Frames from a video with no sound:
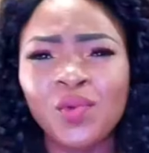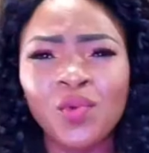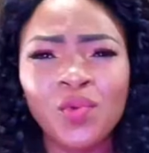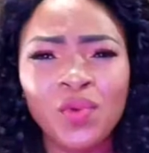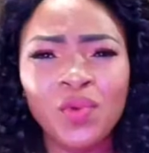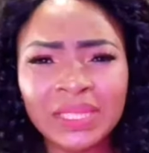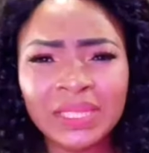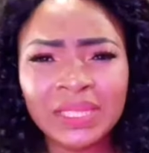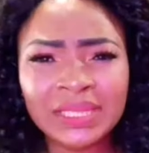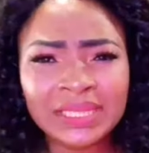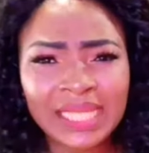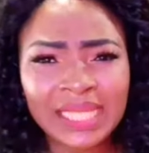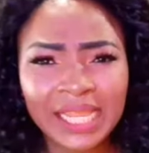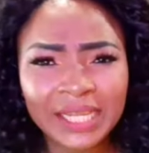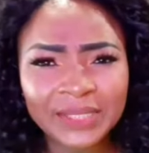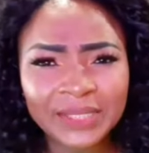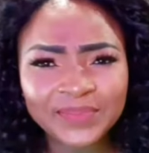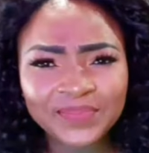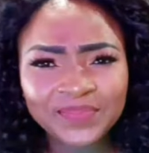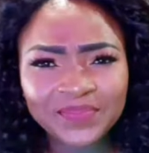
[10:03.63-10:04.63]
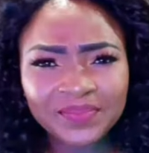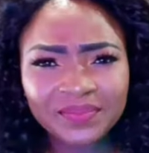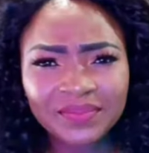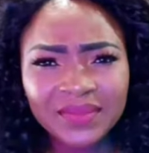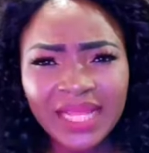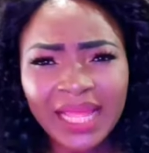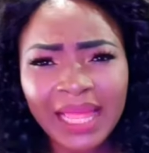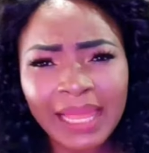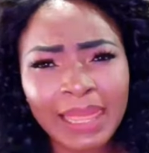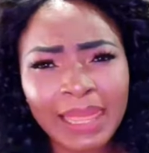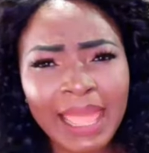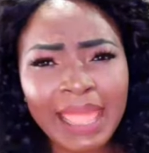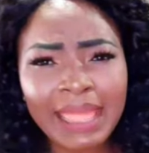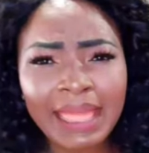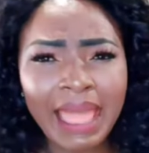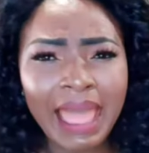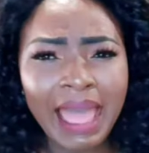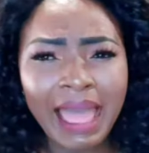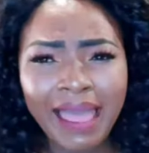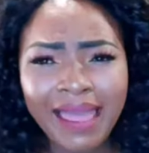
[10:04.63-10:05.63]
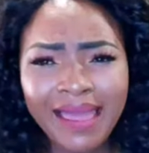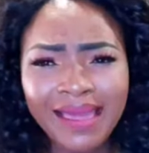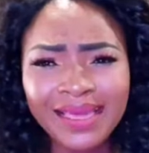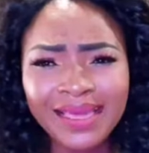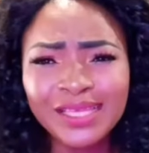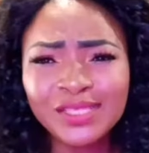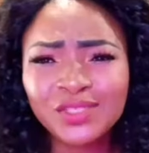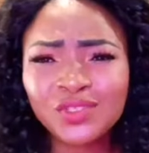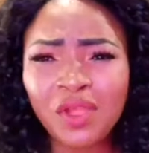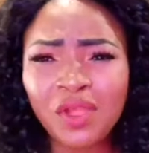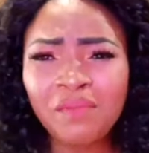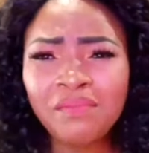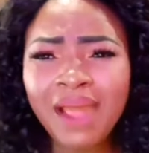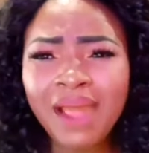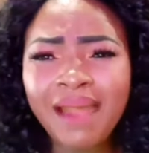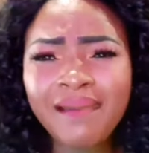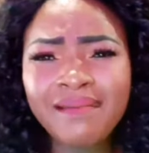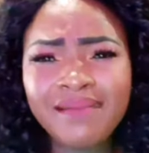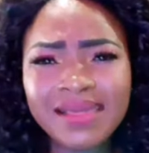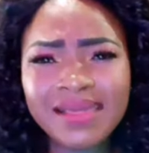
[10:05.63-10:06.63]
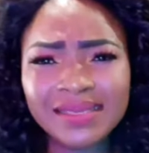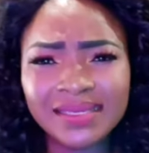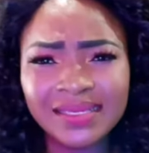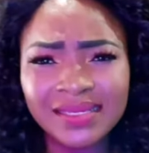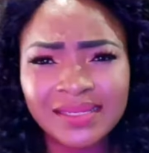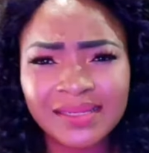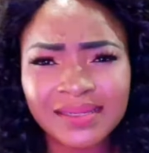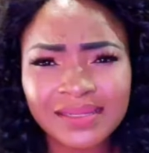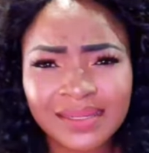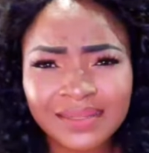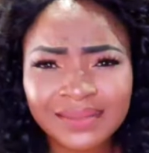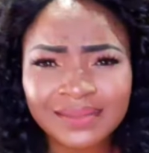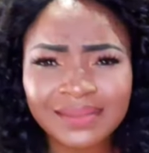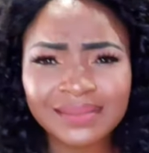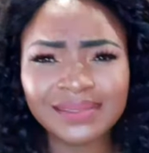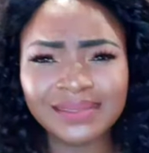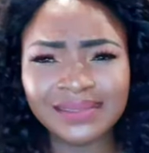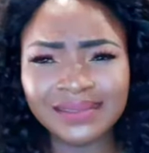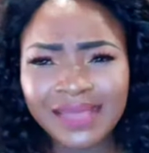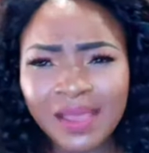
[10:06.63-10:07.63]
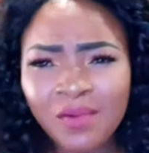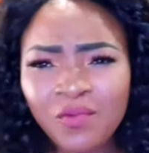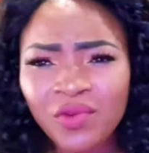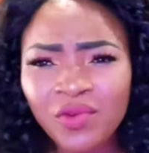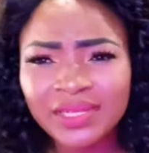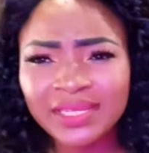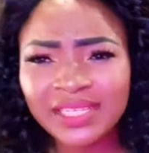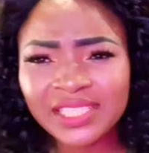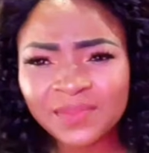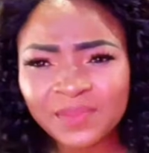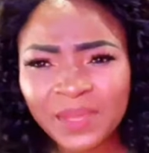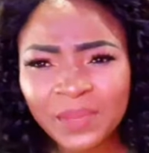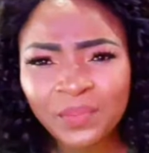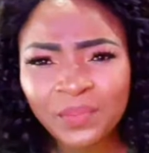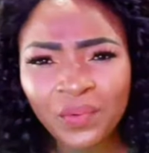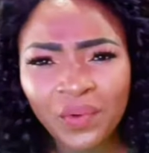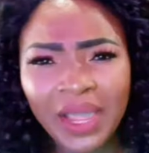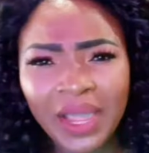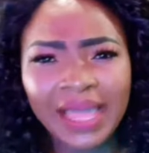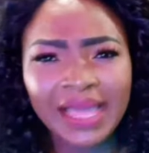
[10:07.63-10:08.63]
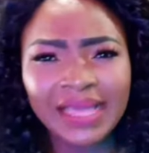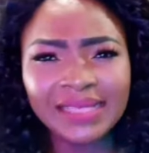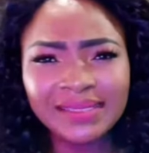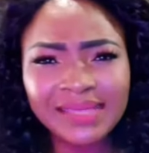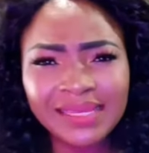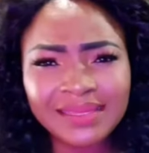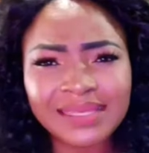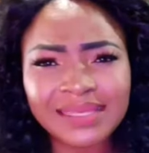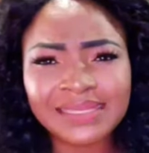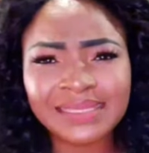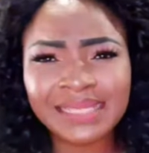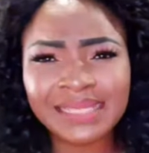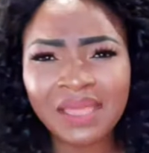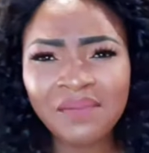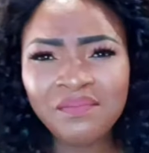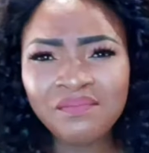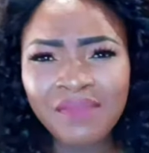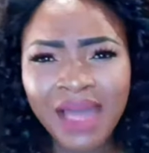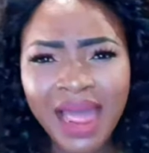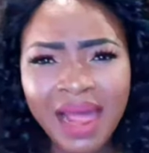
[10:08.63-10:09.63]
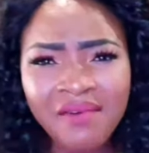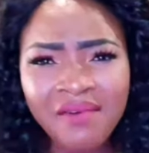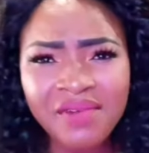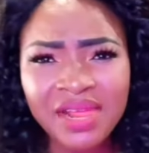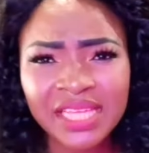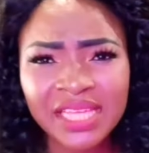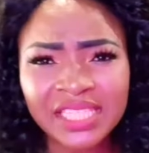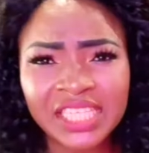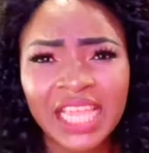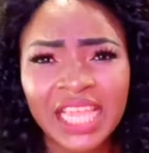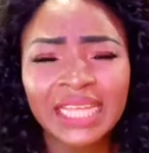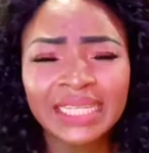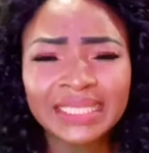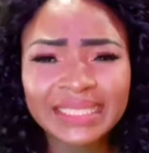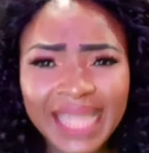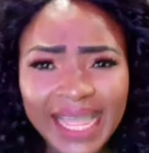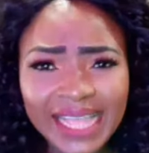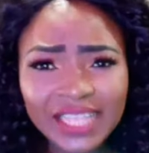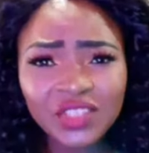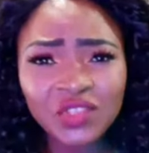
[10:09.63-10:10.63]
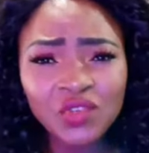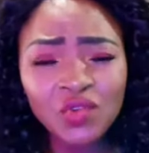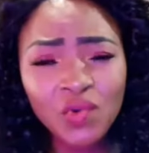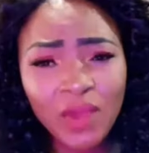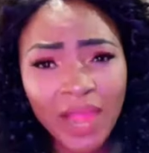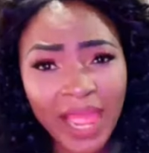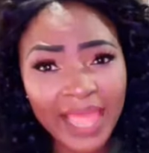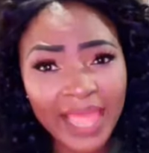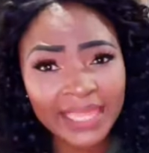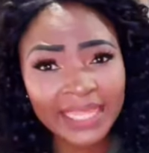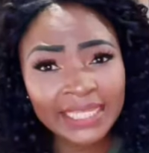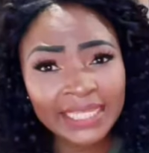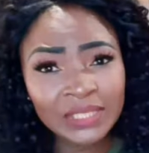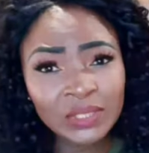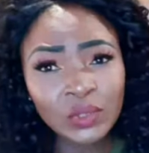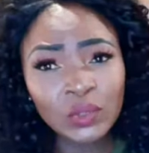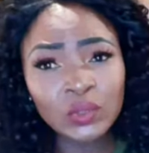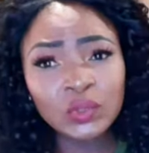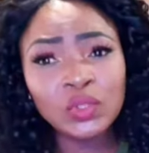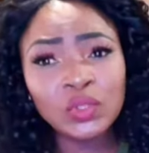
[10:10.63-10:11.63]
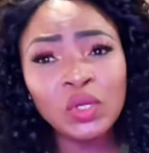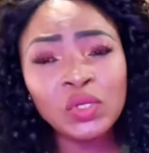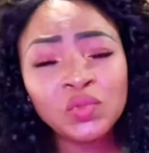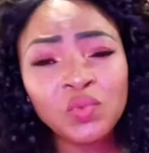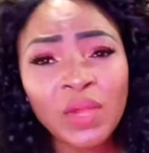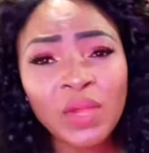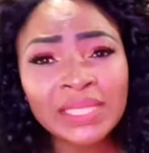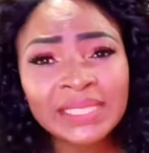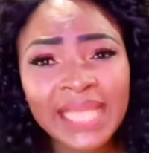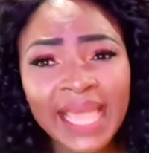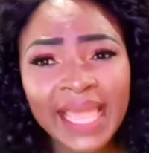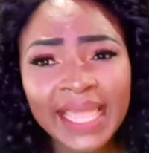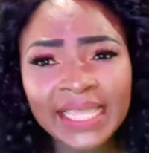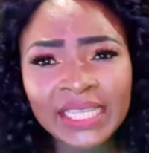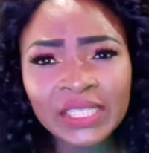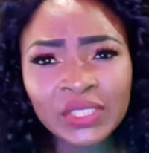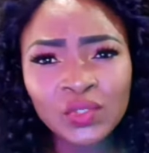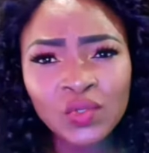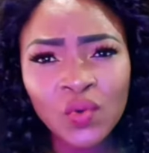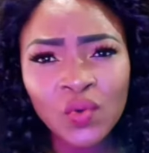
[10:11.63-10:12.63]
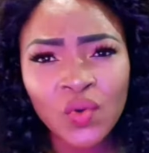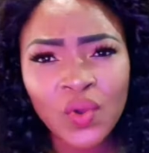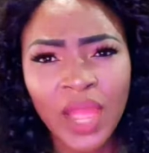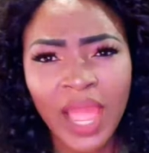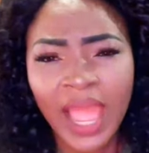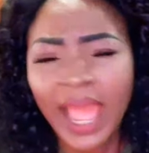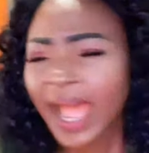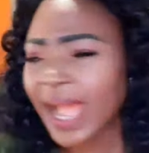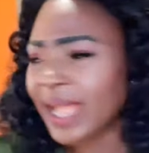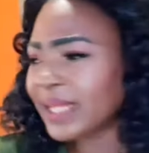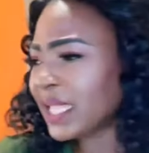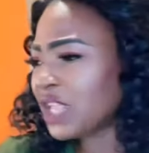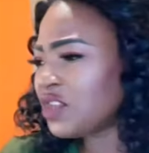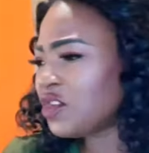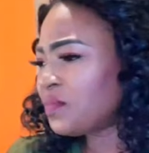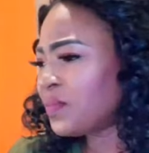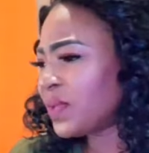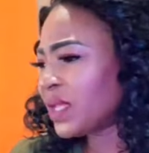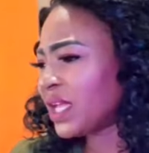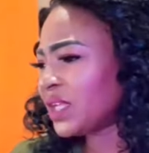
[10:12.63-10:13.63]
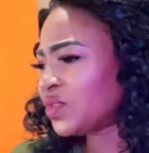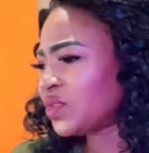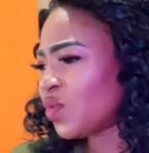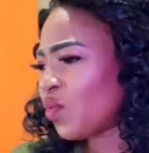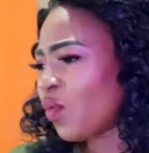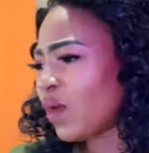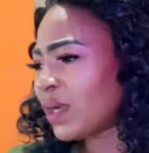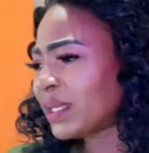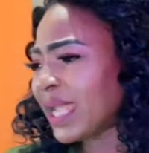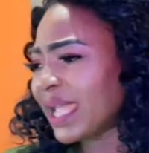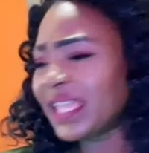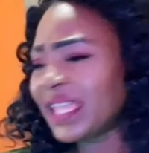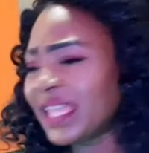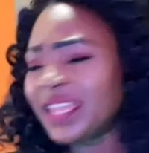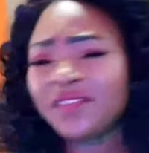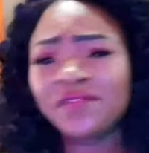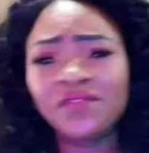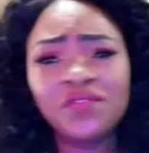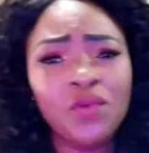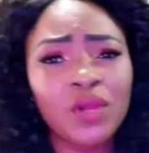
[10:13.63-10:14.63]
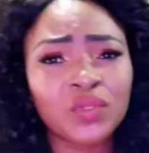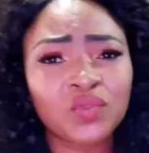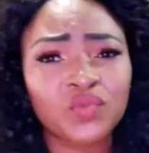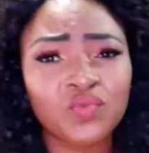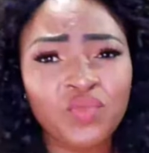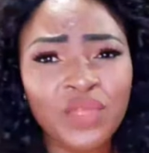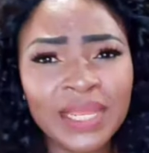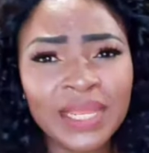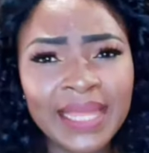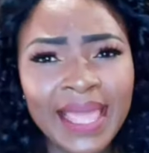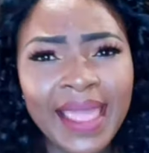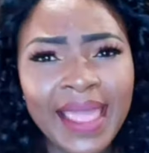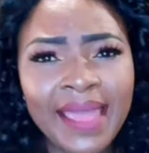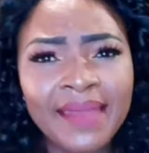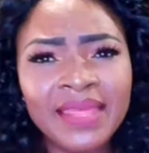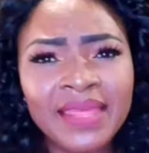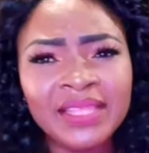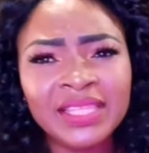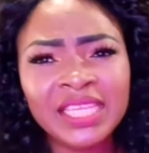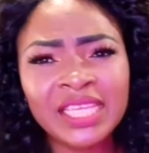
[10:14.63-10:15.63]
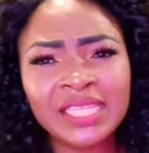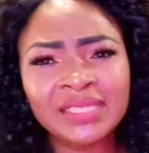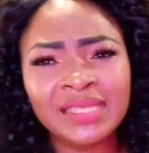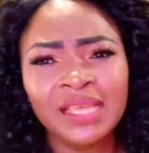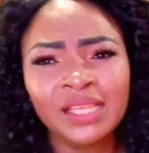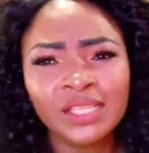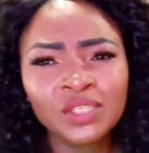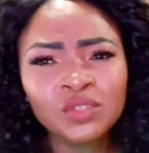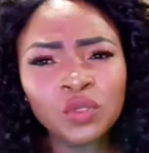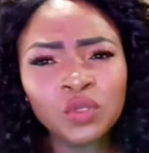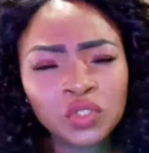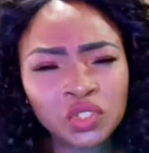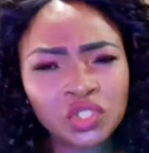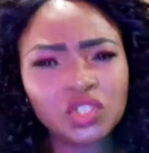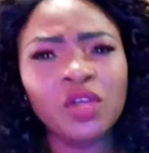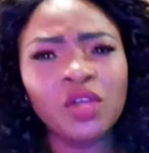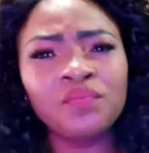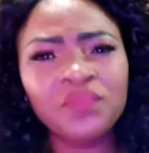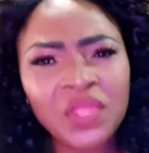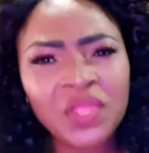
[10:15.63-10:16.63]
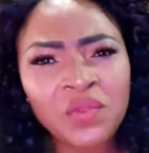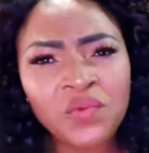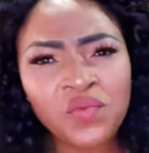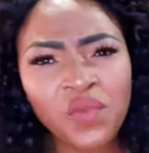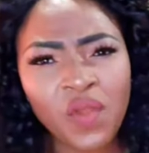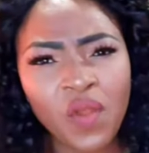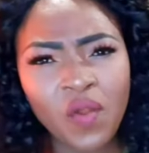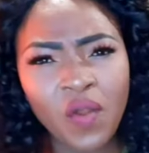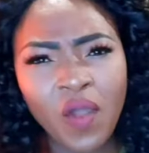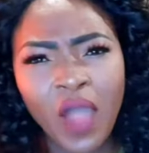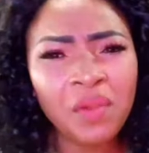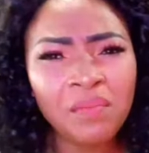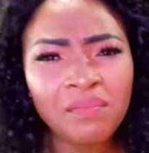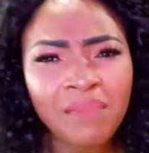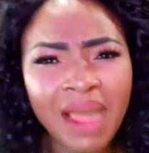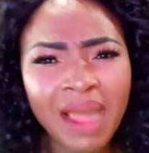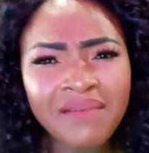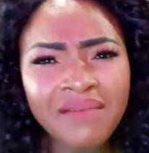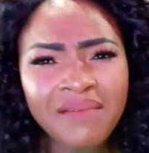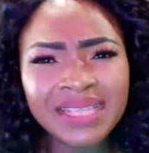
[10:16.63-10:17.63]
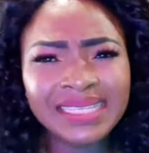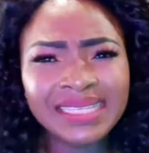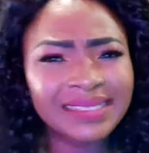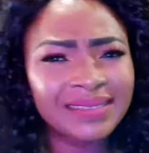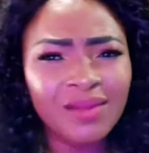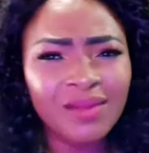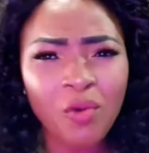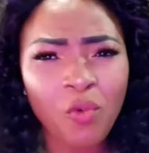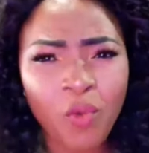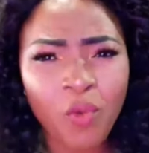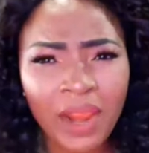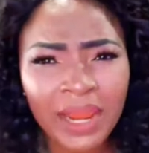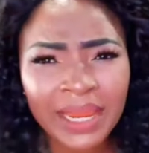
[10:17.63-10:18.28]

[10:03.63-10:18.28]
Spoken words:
like, is your marriage the same with these people? Is it the same marriage that you are into, those ones are into? And then you begin to wonder if you are doing anything, you know, something wrong, and if your marriage is not working.